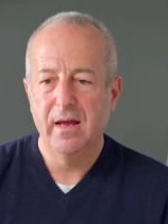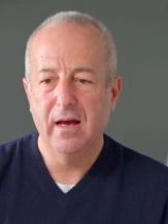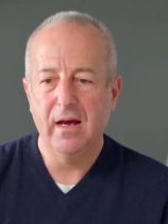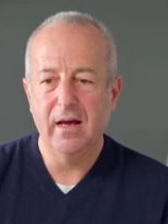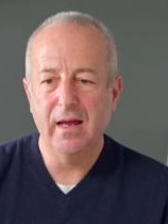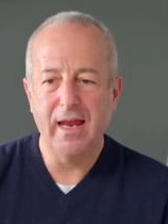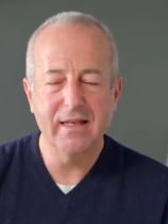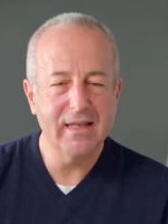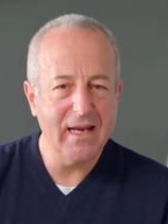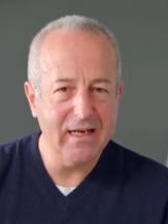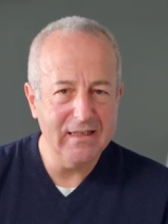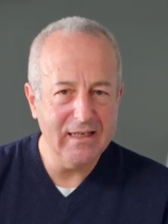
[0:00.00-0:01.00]
Uh, and
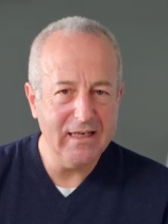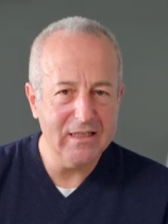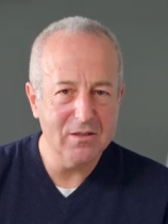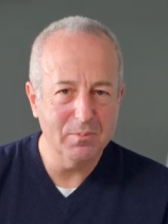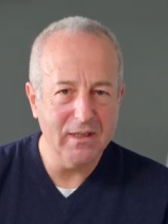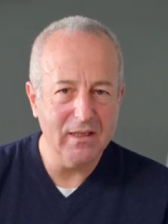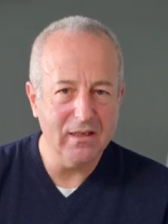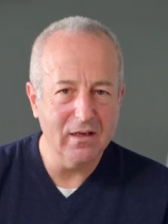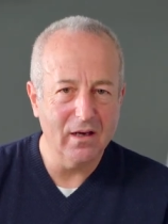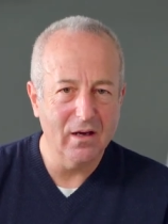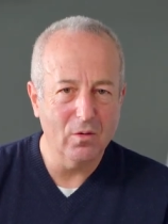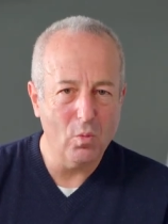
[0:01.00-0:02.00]
they need to be
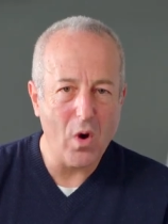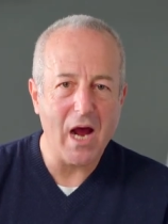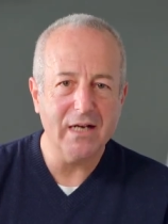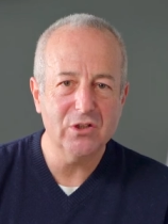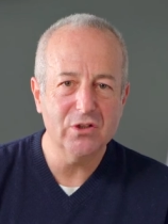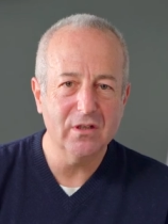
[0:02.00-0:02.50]
uh, watched